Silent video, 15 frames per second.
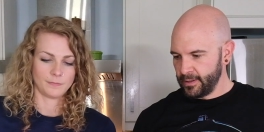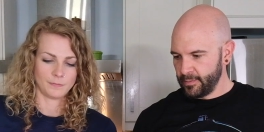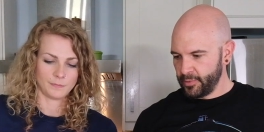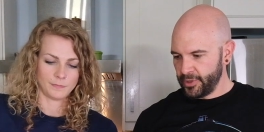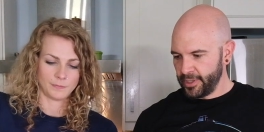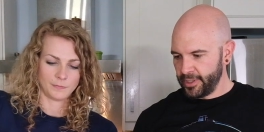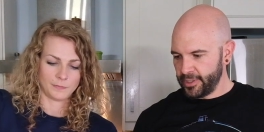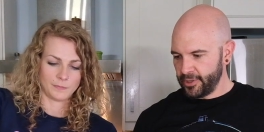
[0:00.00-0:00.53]

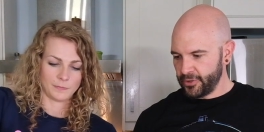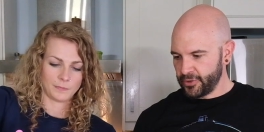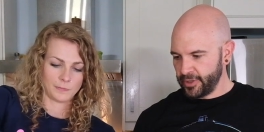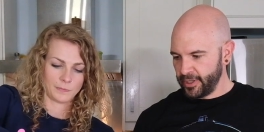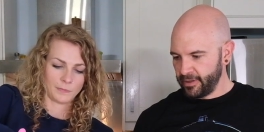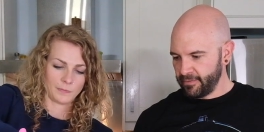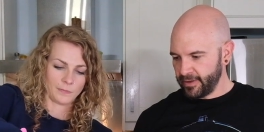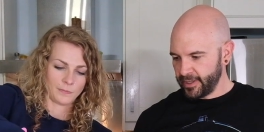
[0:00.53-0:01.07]
Speaker 1: put it into your
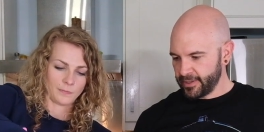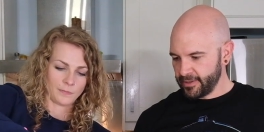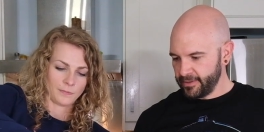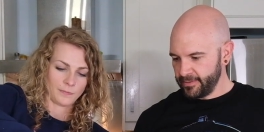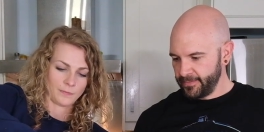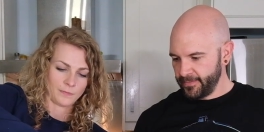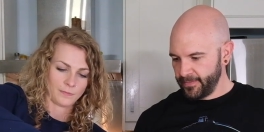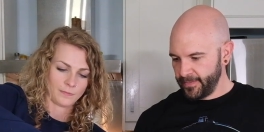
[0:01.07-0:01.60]
drinking
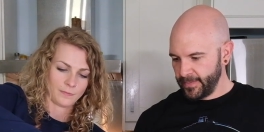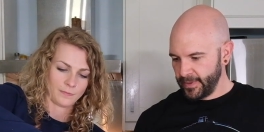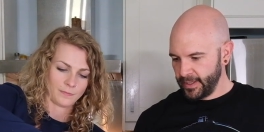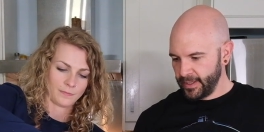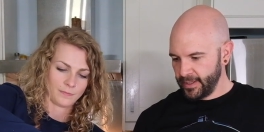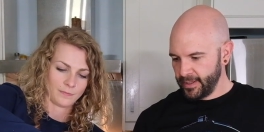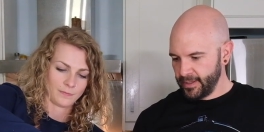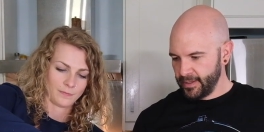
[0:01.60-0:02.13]
vessel,
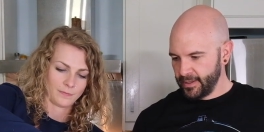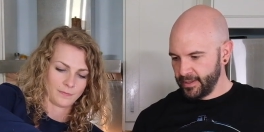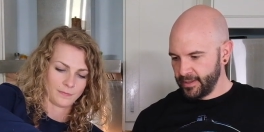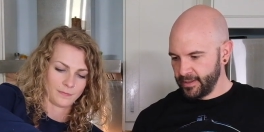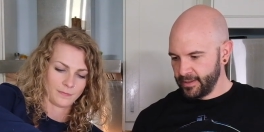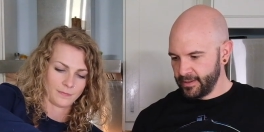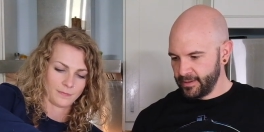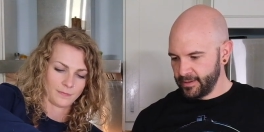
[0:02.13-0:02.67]

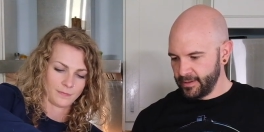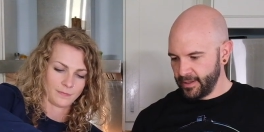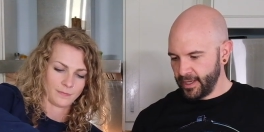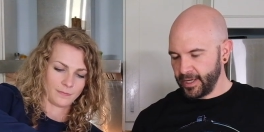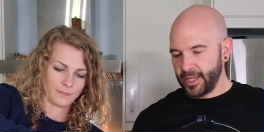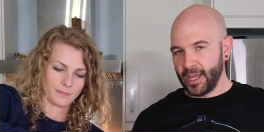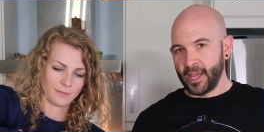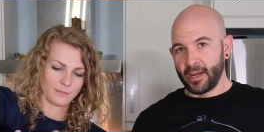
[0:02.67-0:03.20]

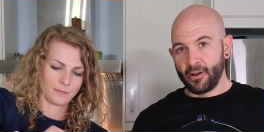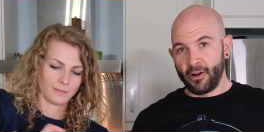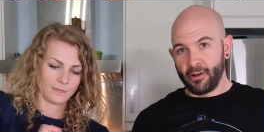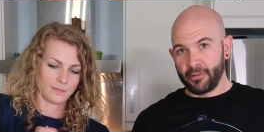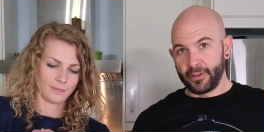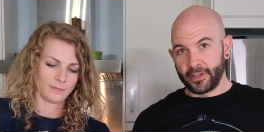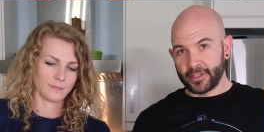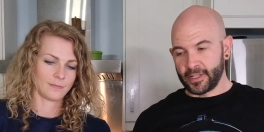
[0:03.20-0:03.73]
and again,
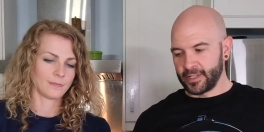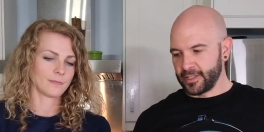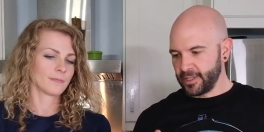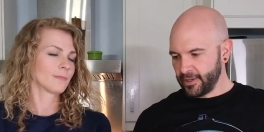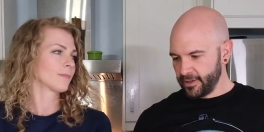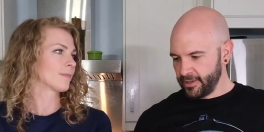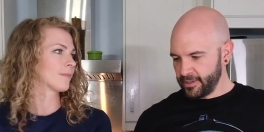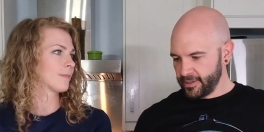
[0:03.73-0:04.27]
all things
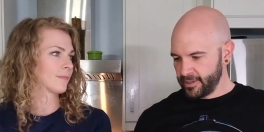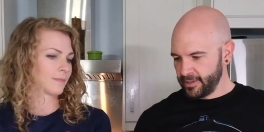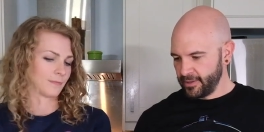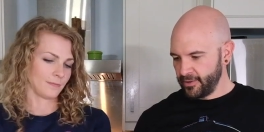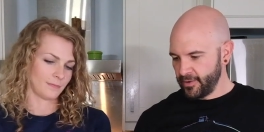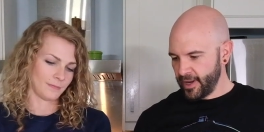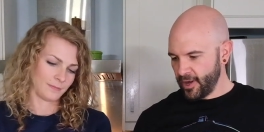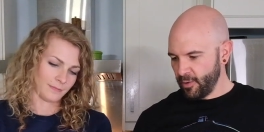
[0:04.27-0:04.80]
considered,
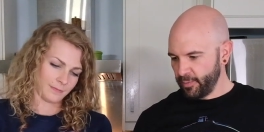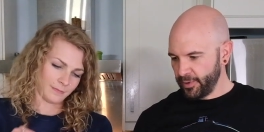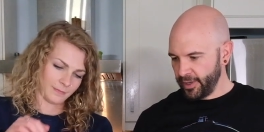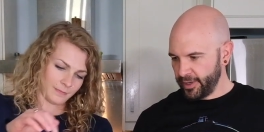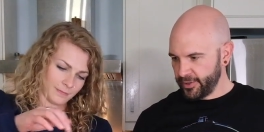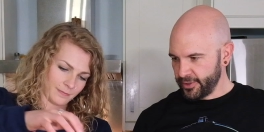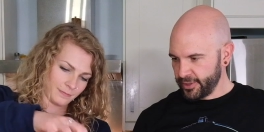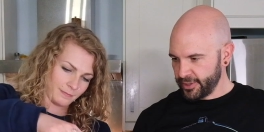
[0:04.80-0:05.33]
you now
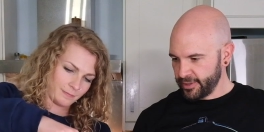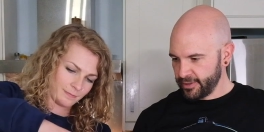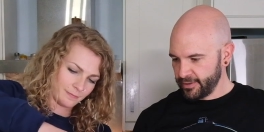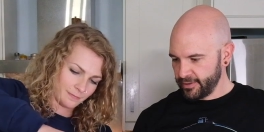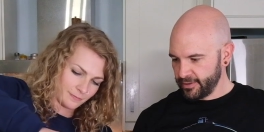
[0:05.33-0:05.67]
plunge